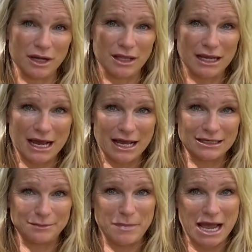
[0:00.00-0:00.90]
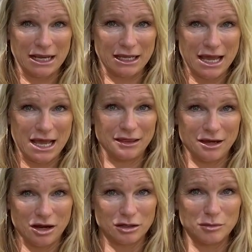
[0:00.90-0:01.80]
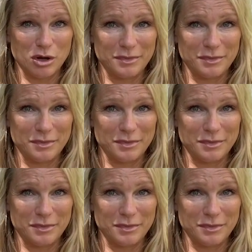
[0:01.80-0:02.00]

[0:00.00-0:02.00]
of the guys back at the Akumal